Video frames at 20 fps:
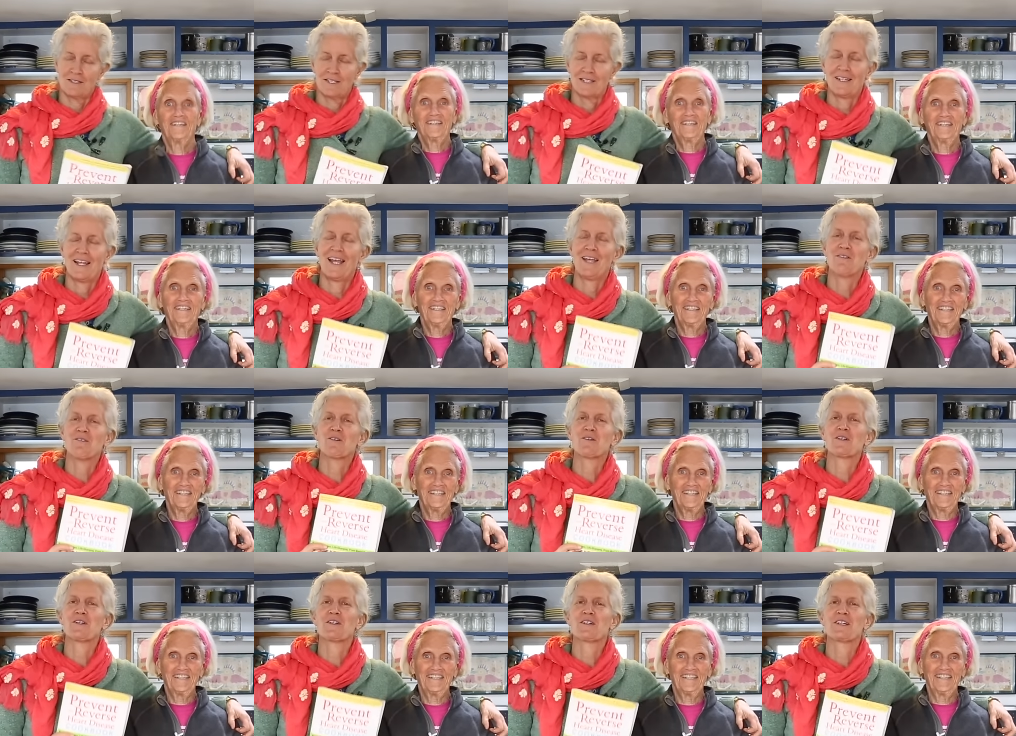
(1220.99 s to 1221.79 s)
Speaker 1: Today we're
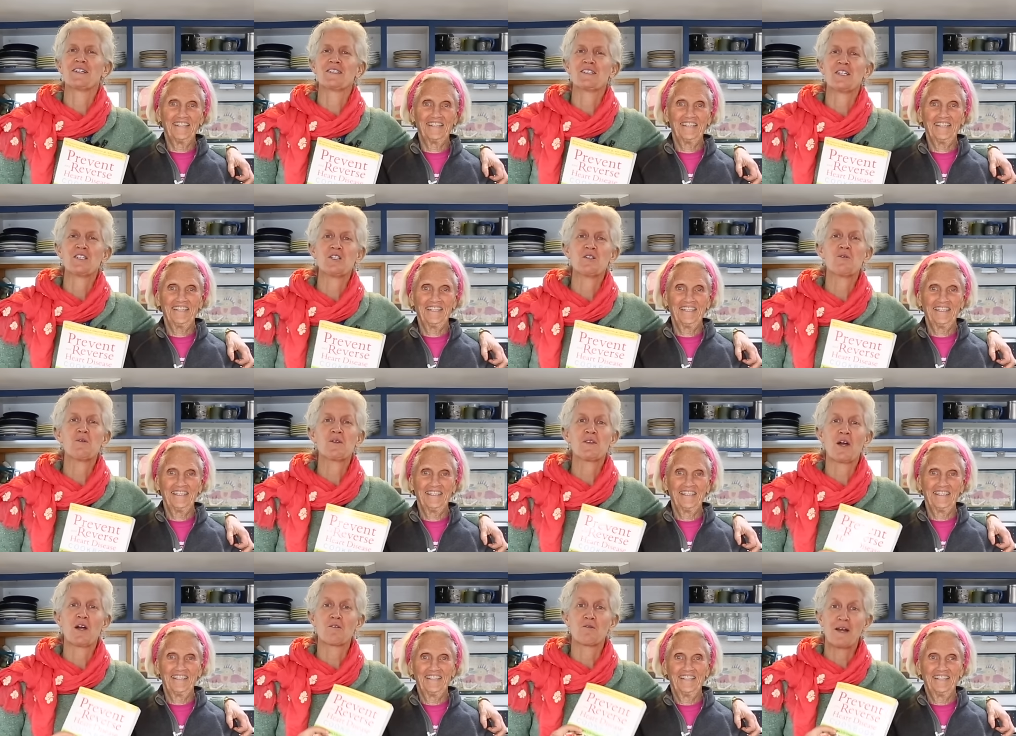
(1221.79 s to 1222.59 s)
going to continue with
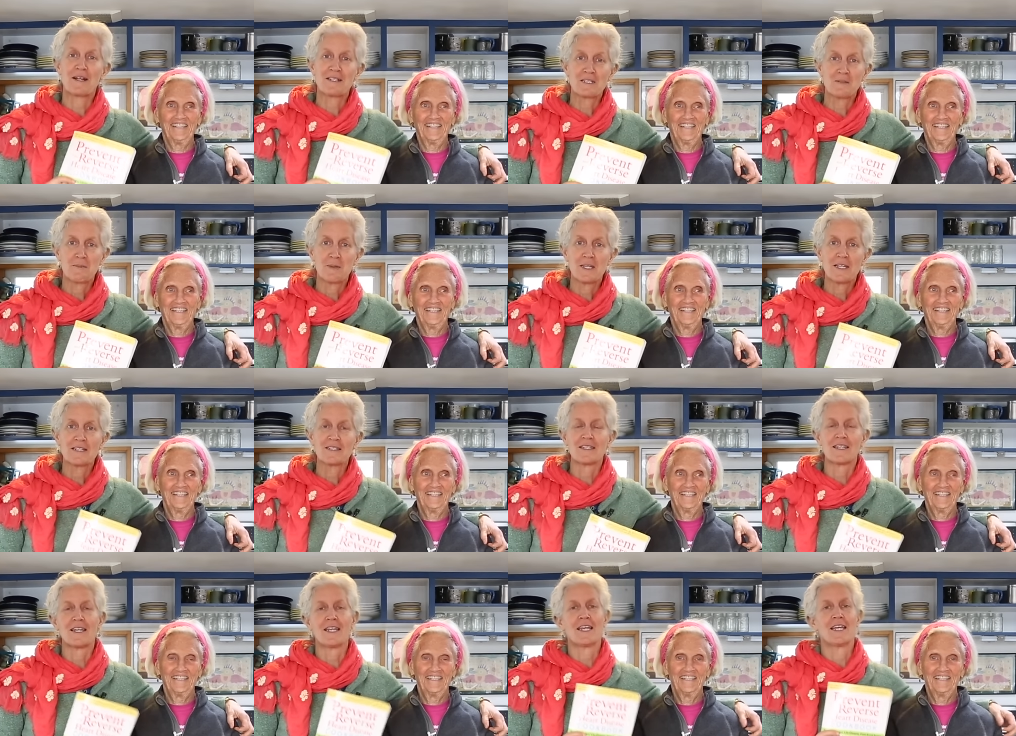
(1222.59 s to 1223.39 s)
our recipes
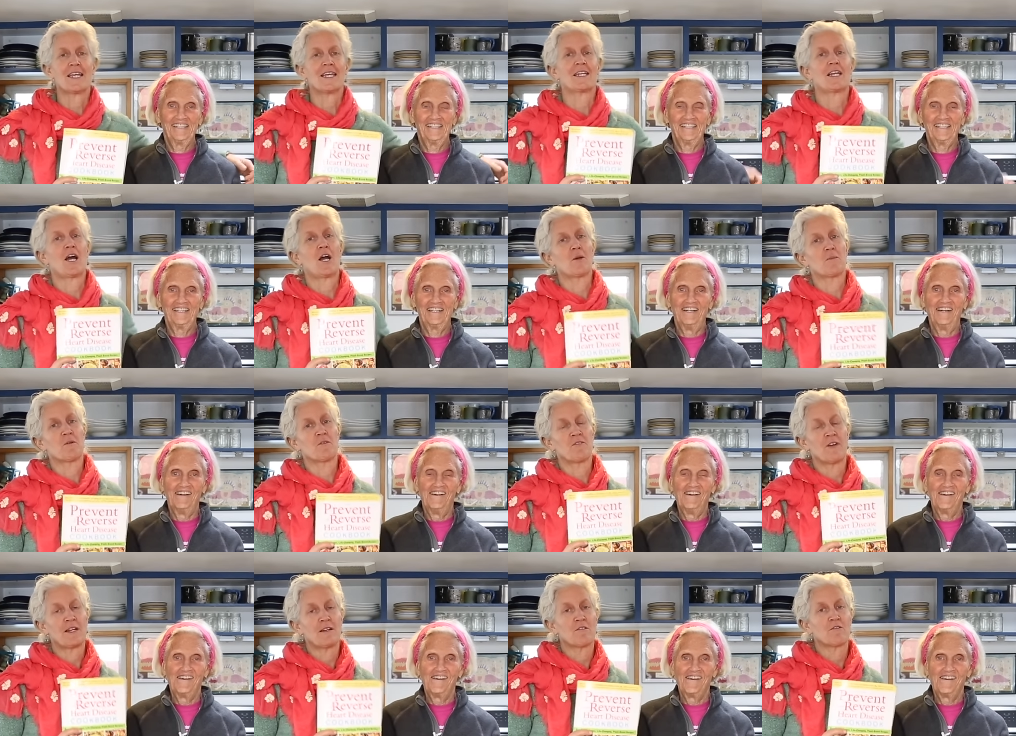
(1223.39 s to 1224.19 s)
in our
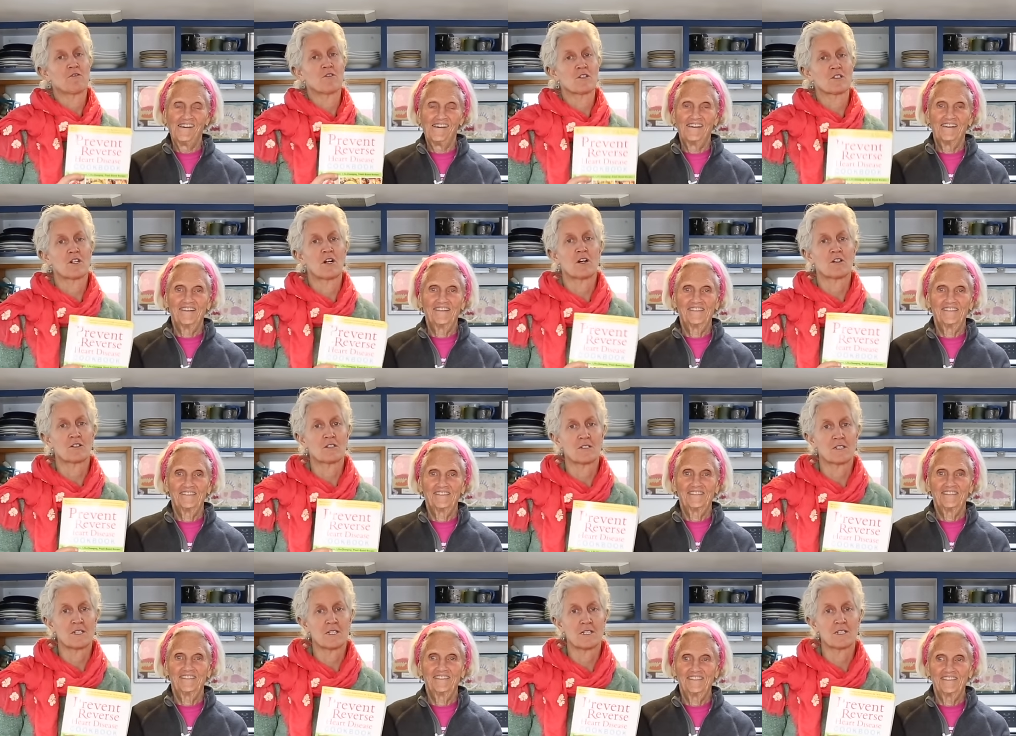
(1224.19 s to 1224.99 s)
Prevent Reverse Heart
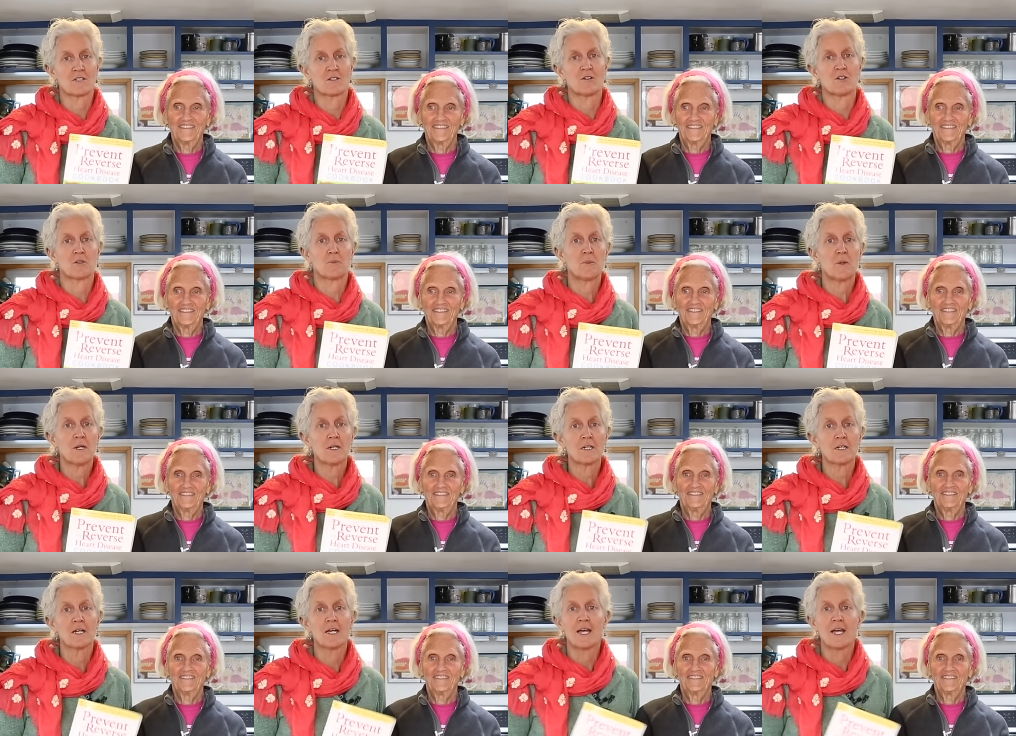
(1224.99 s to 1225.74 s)
Disease cookbook.